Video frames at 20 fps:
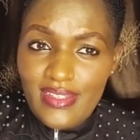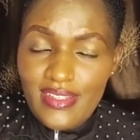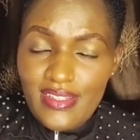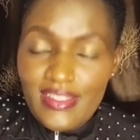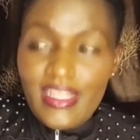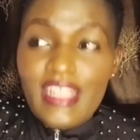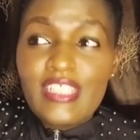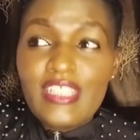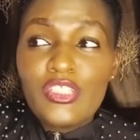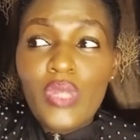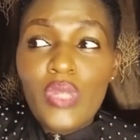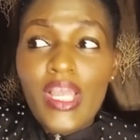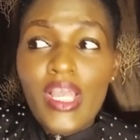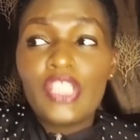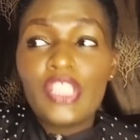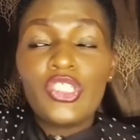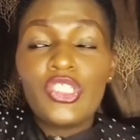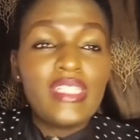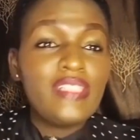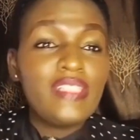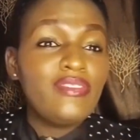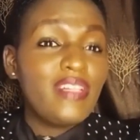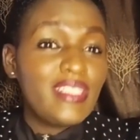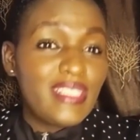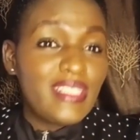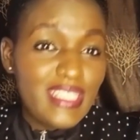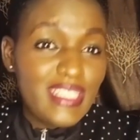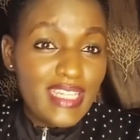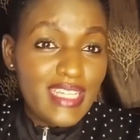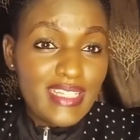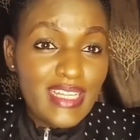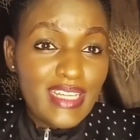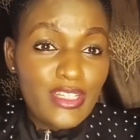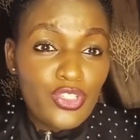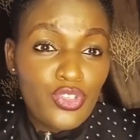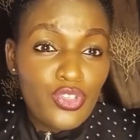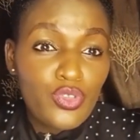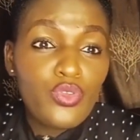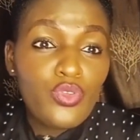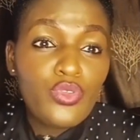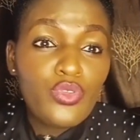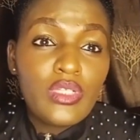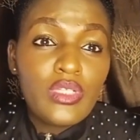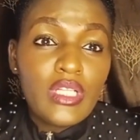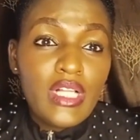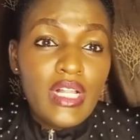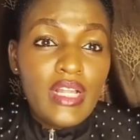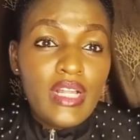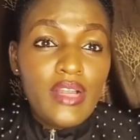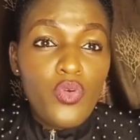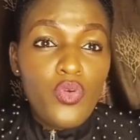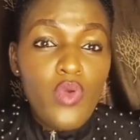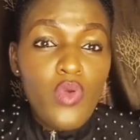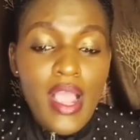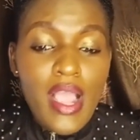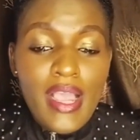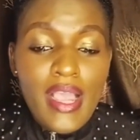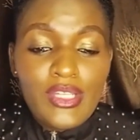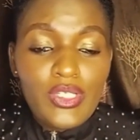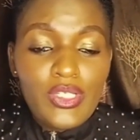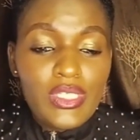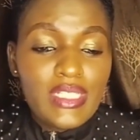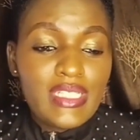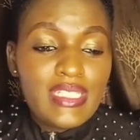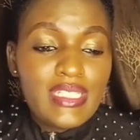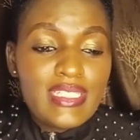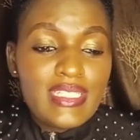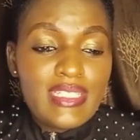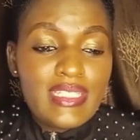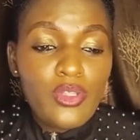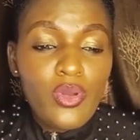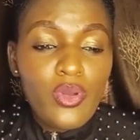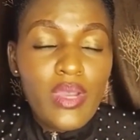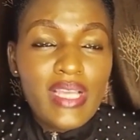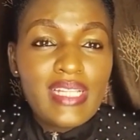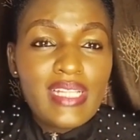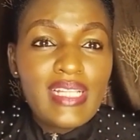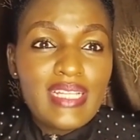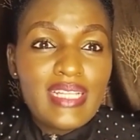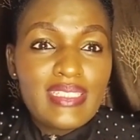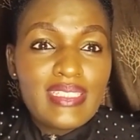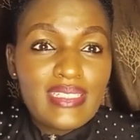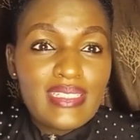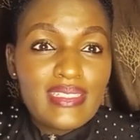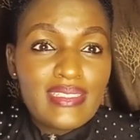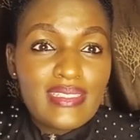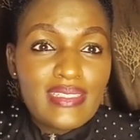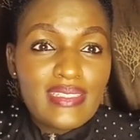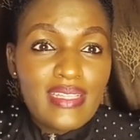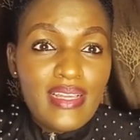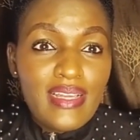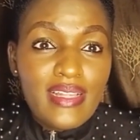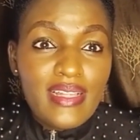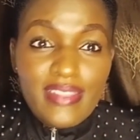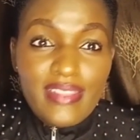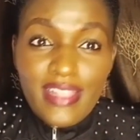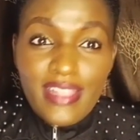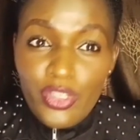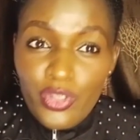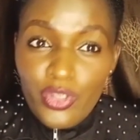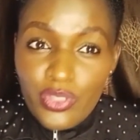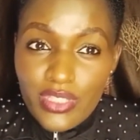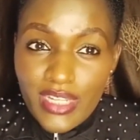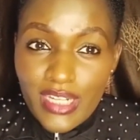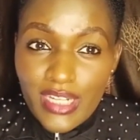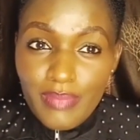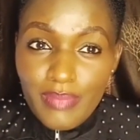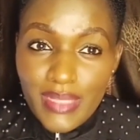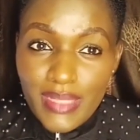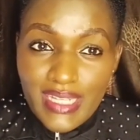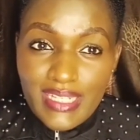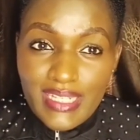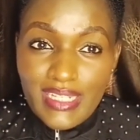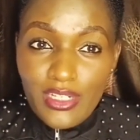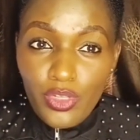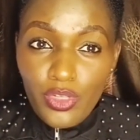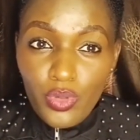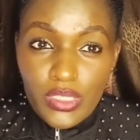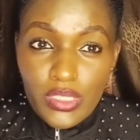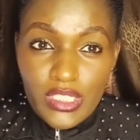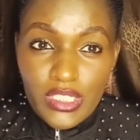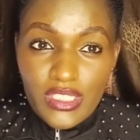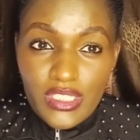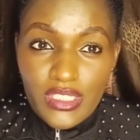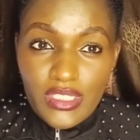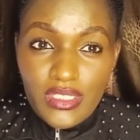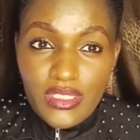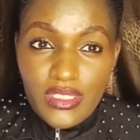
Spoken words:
That is why actually even teachers at school who are handling these lower classes, they use that method a lot.